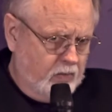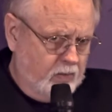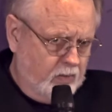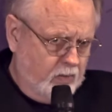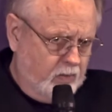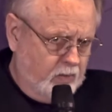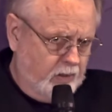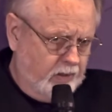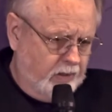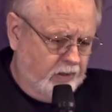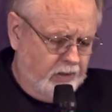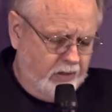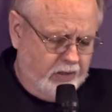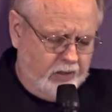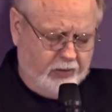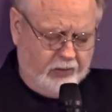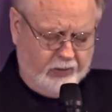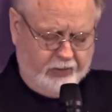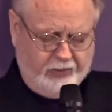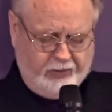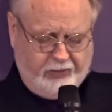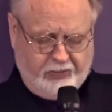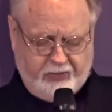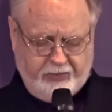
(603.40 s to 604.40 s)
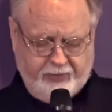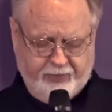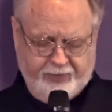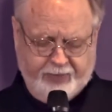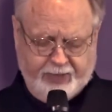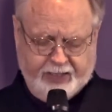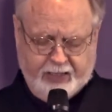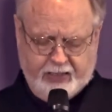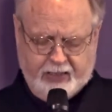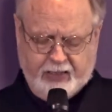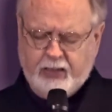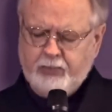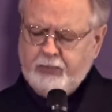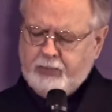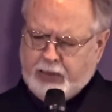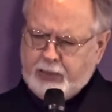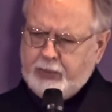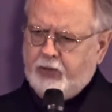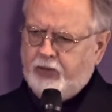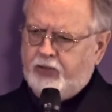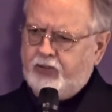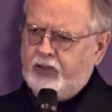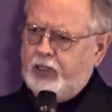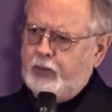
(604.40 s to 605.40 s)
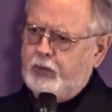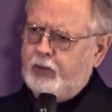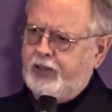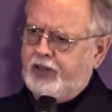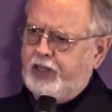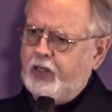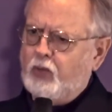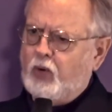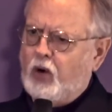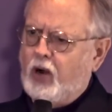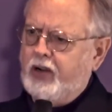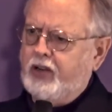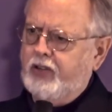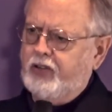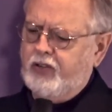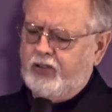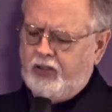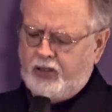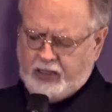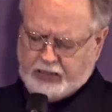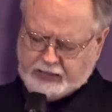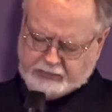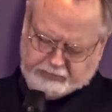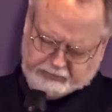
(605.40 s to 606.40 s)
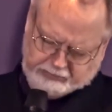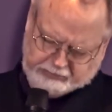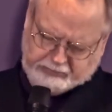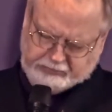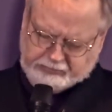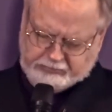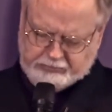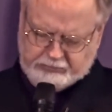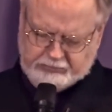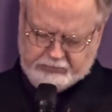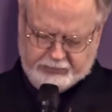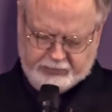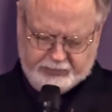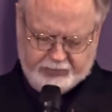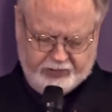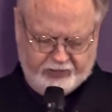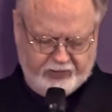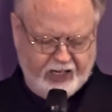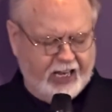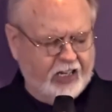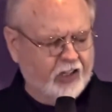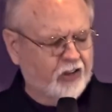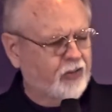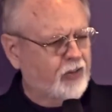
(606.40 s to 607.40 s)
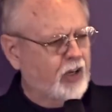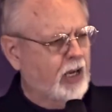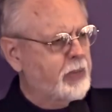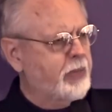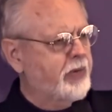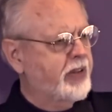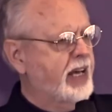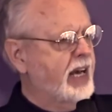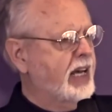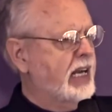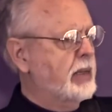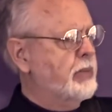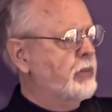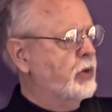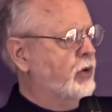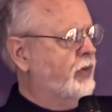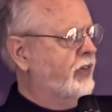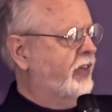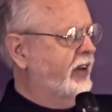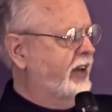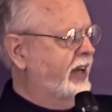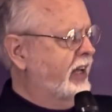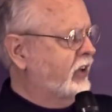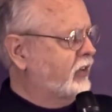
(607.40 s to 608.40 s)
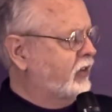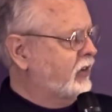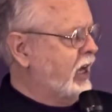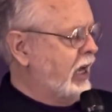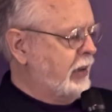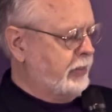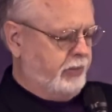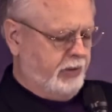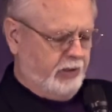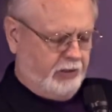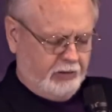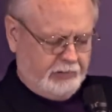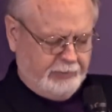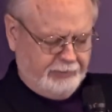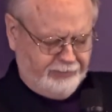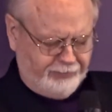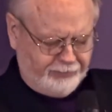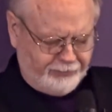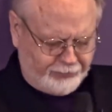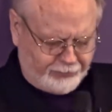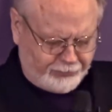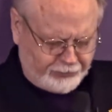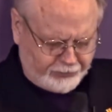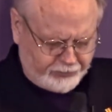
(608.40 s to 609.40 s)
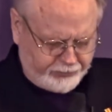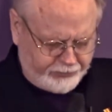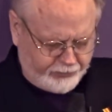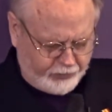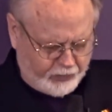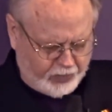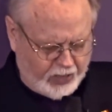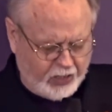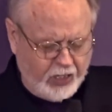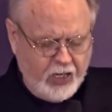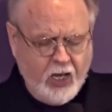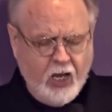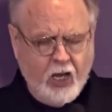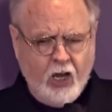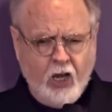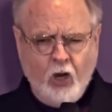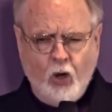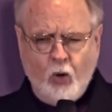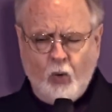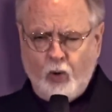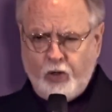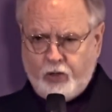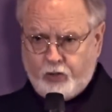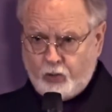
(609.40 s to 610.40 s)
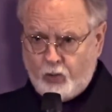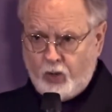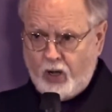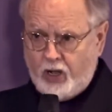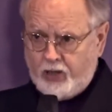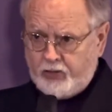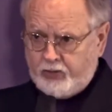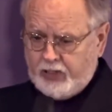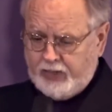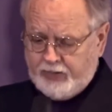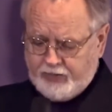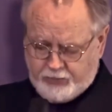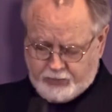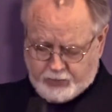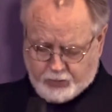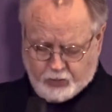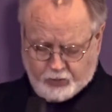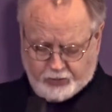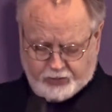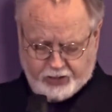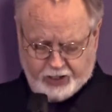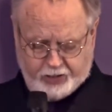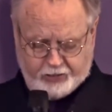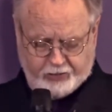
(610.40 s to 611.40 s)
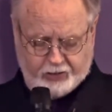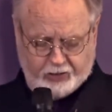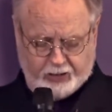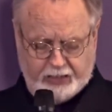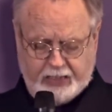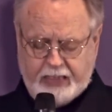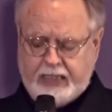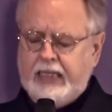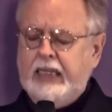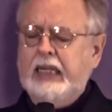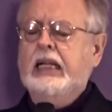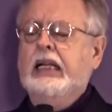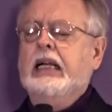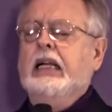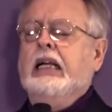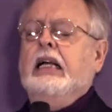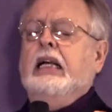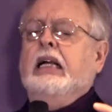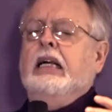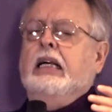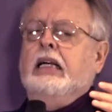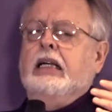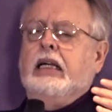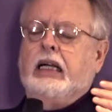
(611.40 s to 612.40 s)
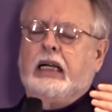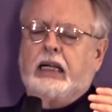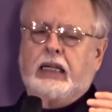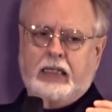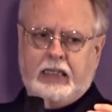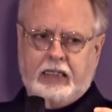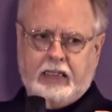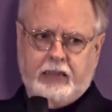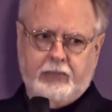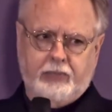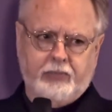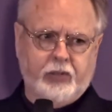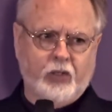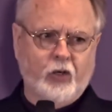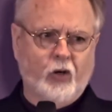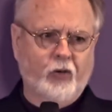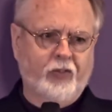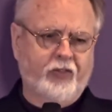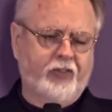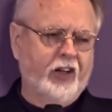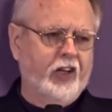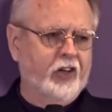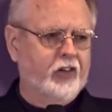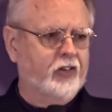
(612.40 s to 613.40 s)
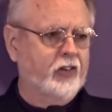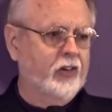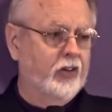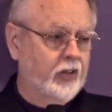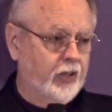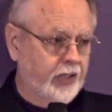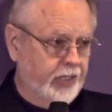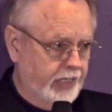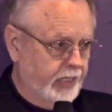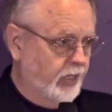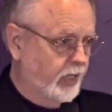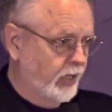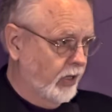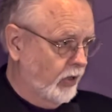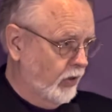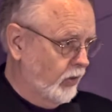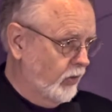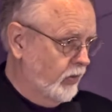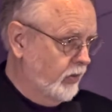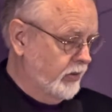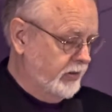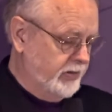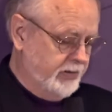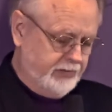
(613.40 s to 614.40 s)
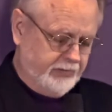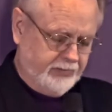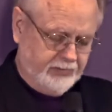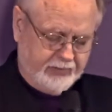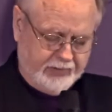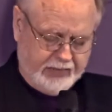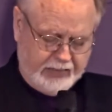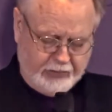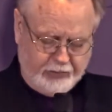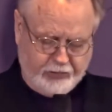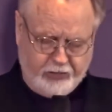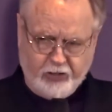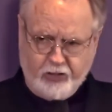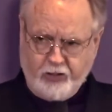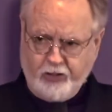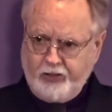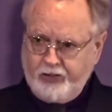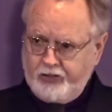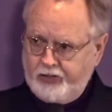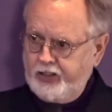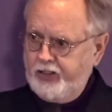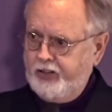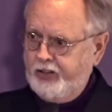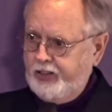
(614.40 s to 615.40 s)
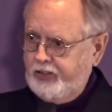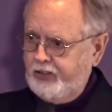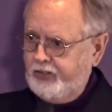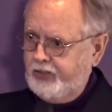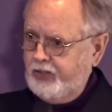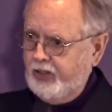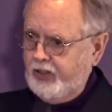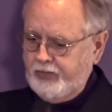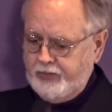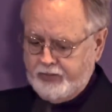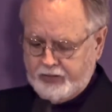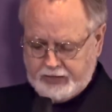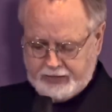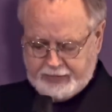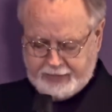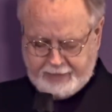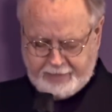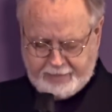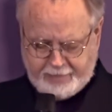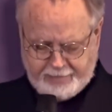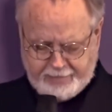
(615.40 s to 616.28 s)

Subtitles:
would notice. People see what they want to see. Satisfied with that, I moved to the next obstacle, which was even more touchy: professional ego. Now we're talking serious stuff, right?